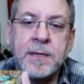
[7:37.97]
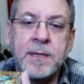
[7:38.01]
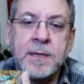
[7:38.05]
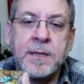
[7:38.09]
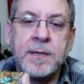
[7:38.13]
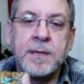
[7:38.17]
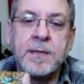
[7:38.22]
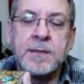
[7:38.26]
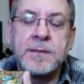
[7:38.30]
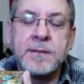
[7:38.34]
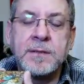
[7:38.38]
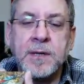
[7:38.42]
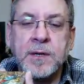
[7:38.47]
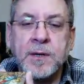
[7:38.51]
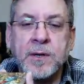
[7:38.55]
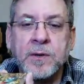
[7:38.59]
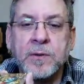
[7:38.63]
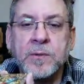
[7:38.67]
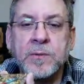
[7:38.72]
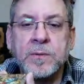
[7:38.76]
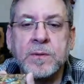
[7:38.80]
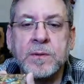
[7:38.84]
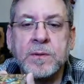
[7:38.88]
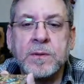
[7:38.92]

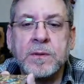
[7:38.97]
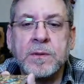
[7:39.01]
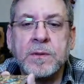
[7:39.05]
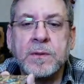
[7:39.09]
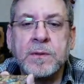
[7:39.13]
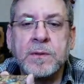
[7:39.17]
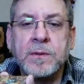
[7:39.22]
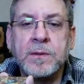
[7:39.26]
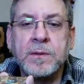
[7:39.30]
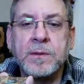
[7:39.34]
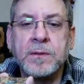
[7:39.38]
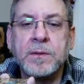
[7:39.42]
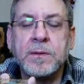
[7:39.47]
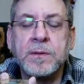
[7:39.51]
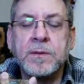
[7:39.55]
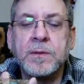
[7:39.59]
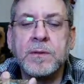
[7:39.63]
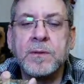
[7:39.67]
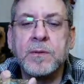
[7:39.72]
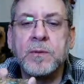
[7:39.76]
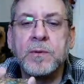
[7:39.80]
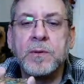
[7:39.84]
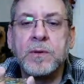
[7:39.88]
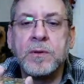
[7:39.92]
So
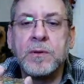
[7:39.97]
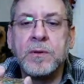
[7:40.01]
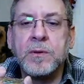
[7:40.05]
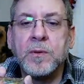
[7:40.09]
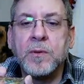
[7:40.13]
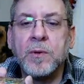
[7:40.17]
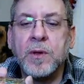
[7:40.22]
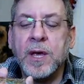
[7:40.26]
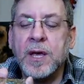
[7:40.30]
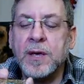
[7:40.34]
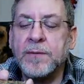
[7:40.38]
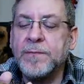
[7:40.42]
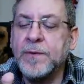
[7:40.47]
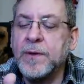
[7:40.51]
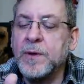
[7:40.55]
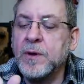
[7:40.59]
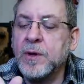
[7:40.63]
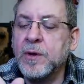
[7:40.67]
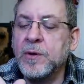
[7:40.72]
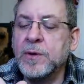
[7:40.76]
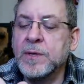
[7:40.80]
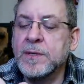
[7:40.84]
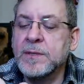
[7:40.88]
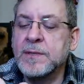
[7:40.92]
if you
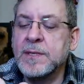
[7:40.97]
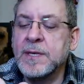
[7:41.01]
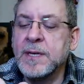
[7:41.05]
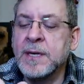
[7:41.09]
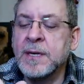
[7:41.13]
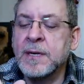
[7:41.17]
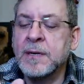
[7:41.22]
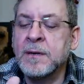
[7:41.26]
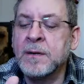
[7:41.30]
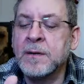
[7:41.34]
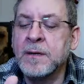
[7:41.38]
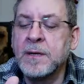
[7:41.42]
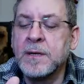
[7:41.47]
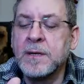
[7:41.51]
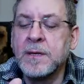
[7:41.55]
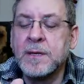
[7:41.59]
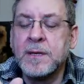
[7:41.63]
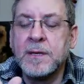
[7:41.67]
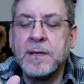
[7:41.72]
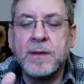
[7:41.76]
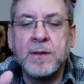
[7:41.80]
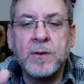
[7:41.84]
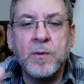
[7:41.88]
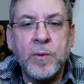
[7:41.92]
notice here,
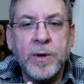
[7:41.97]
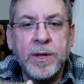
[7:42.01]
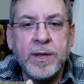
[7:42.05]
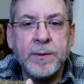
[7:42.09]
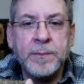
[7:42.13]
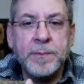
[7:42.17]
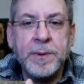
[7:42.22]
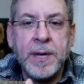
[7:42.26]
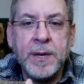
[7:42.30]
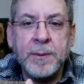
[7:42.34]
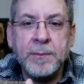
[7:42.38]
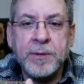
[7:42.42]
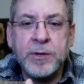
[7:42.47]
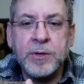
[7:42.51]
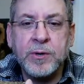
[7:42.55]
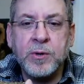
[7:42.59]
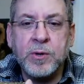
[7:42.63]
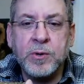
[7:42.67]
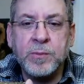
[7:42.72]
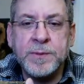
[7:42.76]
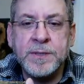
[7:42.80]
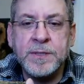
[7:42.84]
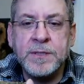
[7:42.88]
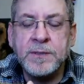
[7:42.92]
the way that Pamela
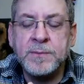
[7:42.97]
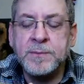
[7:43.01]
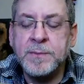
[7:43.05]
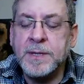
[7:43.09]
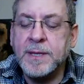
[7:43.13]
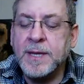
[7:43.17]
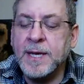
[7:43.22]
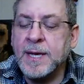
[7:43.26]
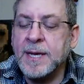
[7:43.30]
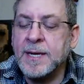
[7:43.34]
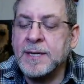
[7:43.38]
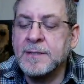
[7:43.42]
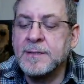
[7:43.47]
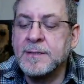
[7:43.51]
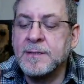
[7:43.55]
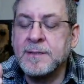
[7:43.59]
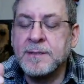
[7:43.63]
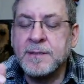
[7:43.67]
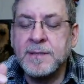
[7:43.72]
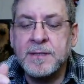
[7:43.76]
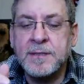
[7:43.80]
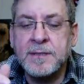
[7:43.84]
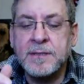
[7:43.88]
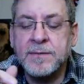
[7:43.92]
Coleman Smith has the
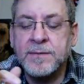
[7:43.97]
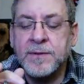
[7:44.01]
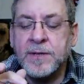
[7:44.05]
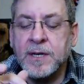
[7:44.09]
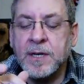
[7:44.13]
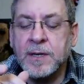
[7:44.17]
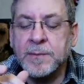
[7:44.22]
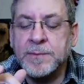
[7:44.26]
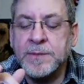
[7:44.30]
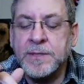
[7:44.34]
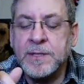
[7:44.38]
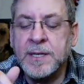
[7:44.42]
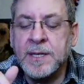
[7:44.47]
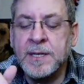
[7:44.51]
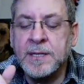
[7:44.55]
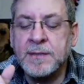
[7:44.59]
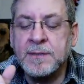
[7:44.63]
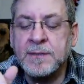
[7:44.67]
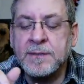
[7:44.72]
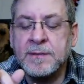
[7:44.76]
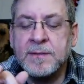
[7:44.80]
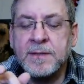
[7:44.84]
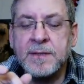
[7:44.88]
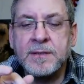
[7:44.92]
6 of Cups, again,
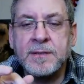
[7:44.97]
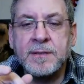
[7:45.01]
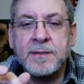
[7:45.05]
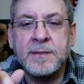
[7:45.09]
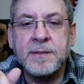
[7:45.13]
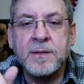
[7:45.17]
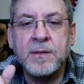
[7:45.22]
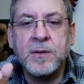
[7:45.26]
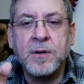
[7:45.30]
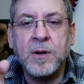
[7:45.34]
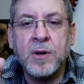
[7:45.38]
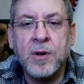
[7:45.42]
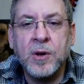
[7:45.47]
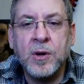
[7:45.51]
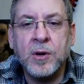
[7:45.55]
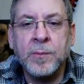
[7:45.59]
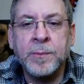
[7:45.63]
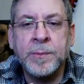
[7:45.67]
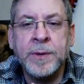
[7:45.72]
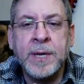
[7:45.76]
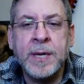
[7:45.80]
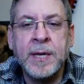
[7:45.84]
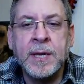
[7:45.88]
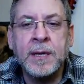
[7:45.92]
6s are
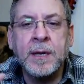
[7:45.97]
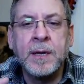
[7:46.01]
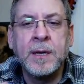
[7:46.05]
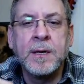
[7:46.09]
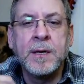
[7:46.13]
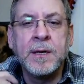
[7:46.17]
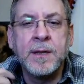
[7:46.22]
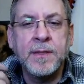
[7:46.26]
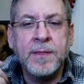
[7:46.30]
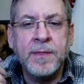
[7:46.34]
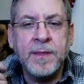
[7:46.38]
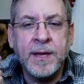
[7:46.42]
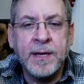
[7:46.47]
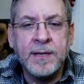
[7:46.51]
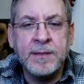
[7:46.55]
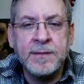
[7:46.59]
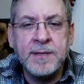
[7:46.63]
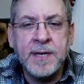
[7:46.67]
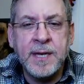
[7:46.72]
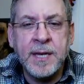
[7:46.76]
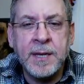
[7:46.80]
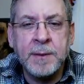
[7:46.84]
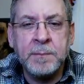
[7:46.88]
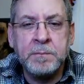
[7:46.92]
harmony, things
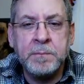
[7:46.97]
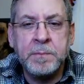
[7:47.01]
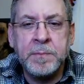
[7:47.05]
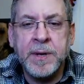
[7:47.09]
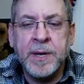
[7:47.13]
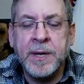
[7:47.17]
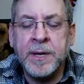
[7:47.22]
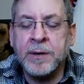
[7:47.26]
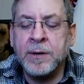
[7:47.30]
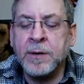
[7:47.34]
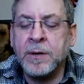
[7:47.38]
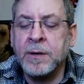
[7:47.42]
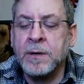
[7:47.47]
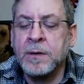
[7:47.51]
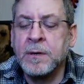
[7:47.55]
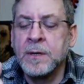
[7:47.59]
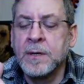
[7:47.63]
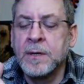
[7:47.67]
getting better,